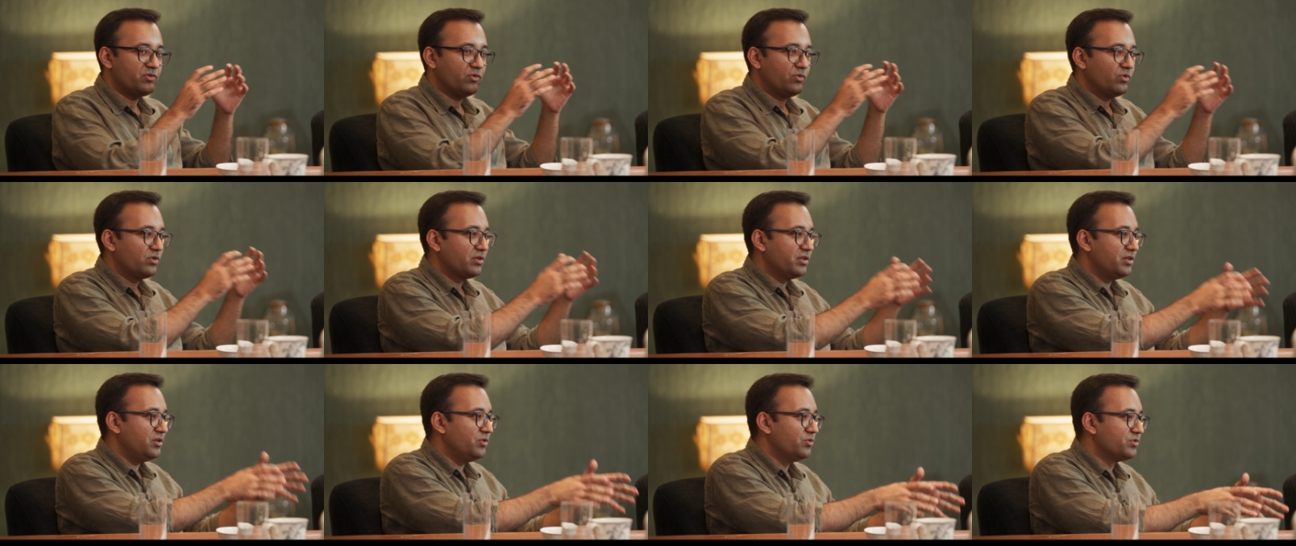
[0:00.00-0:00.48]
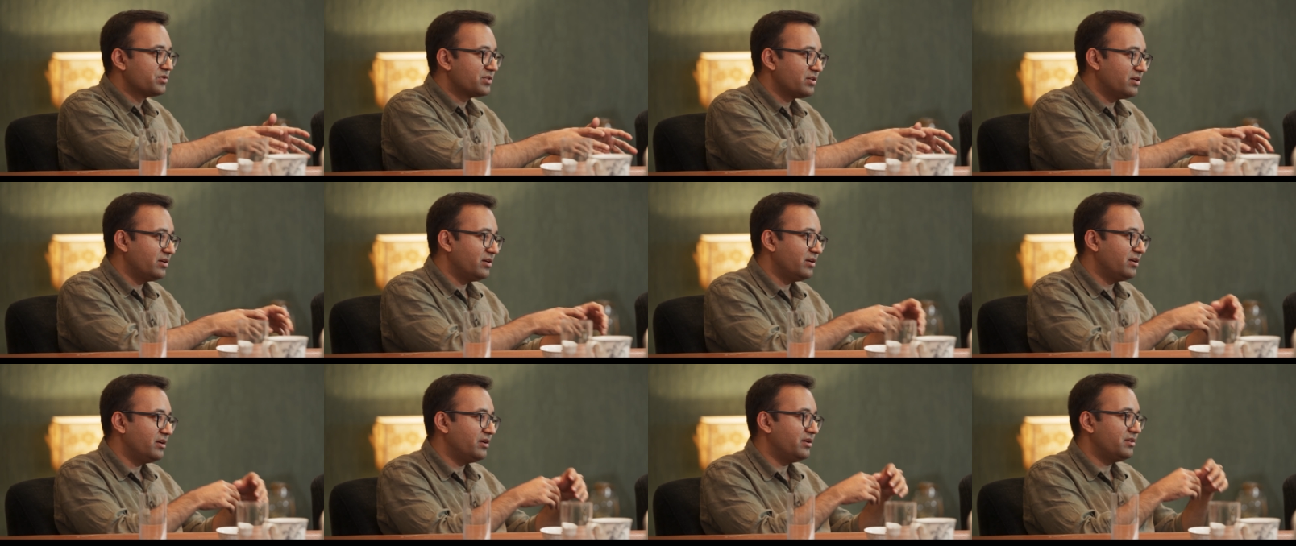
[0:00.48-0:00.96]
You know the
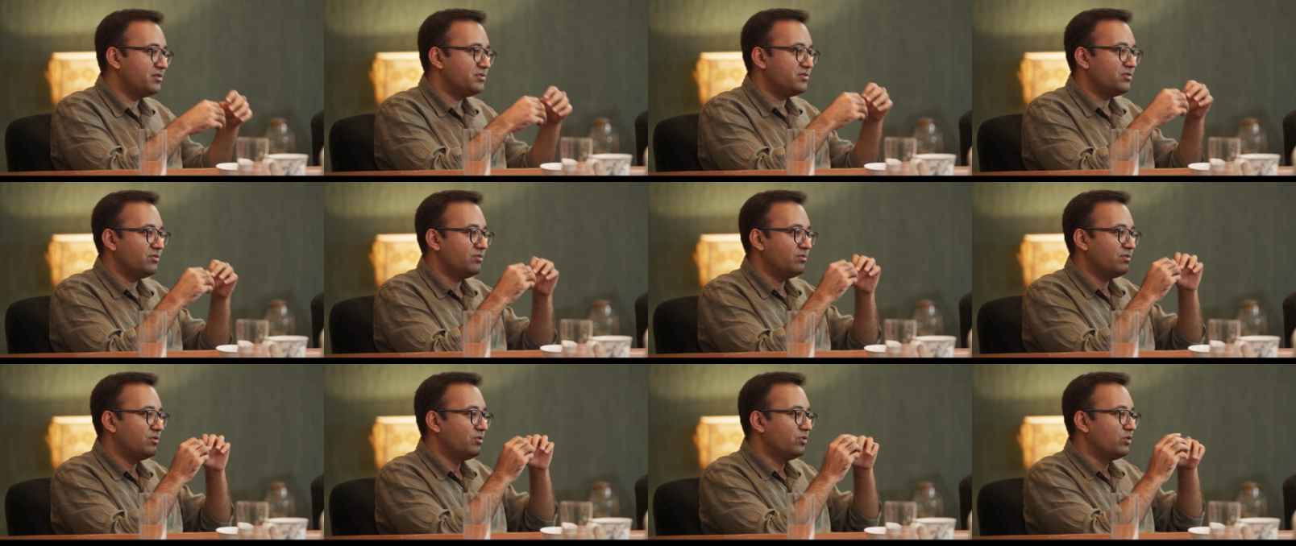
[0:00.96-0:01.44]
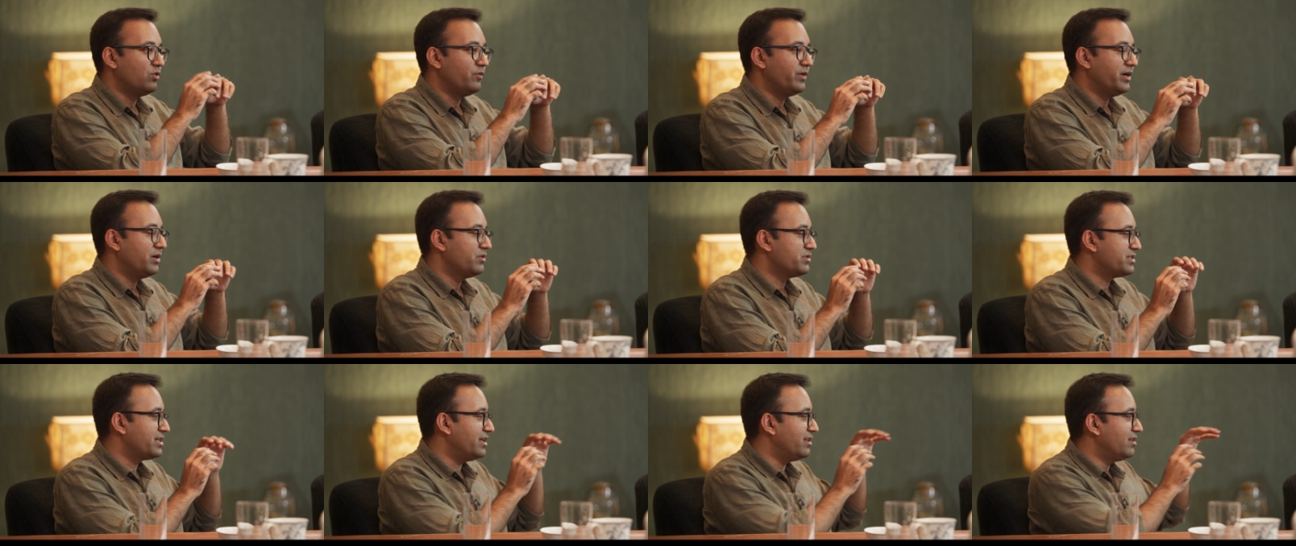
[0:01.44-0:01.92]
usage, you, you know
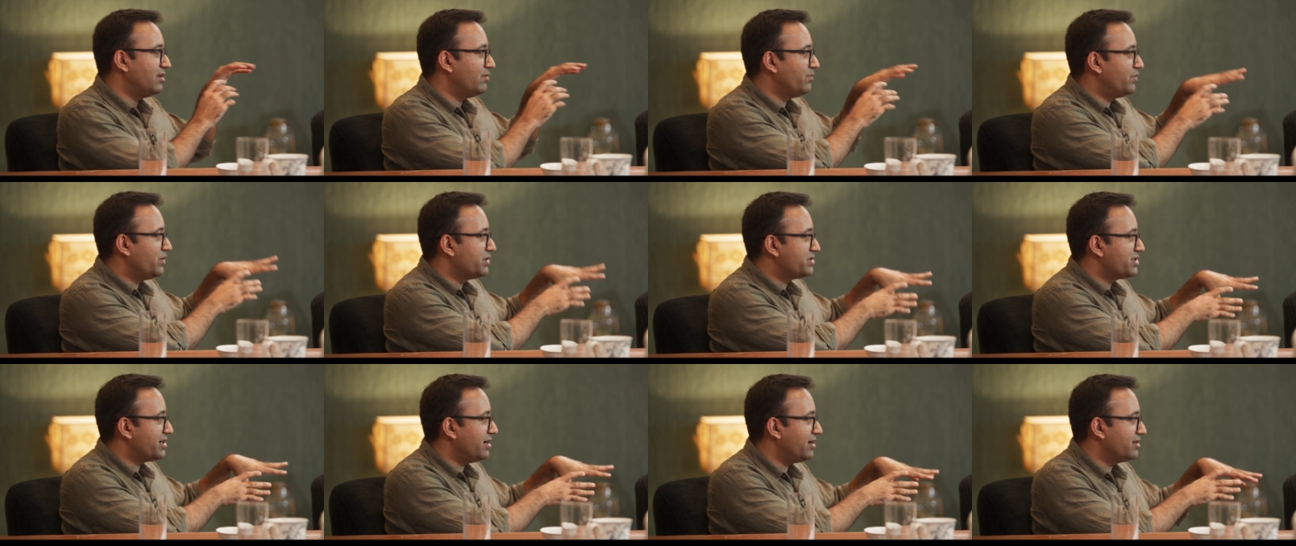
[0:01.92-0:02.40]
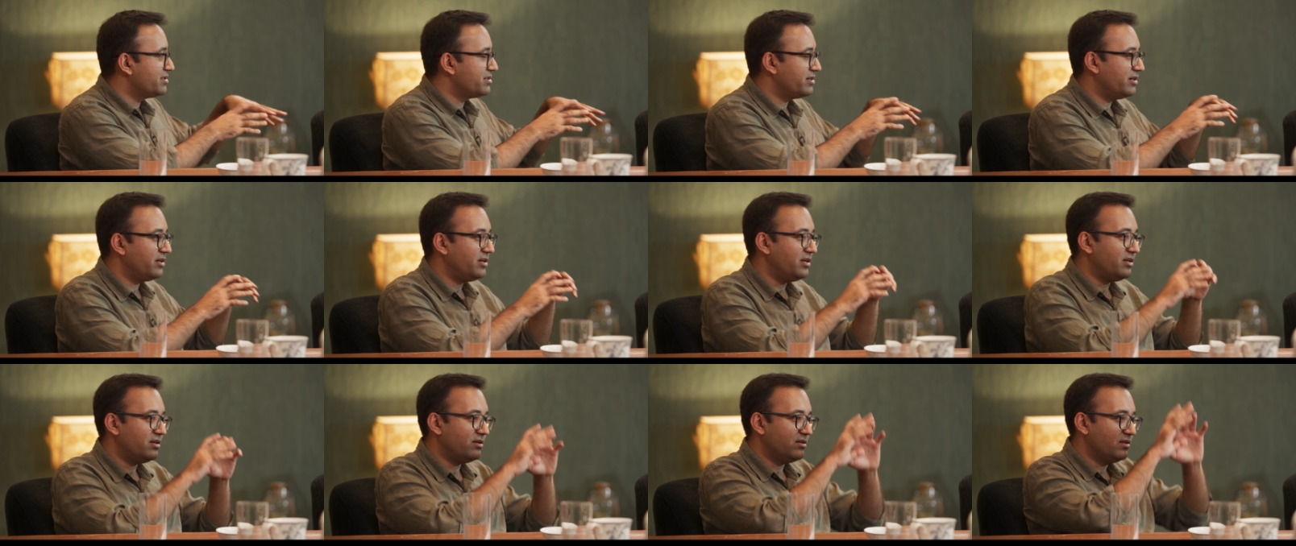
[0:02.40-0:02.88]
where to send them for
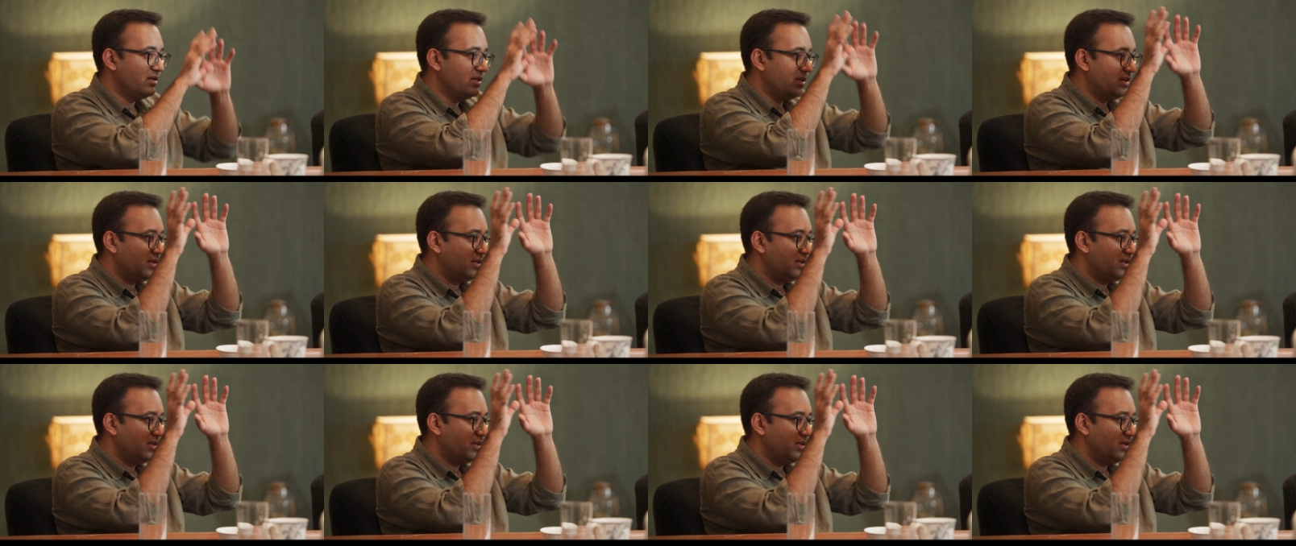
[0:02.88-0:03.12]
charging.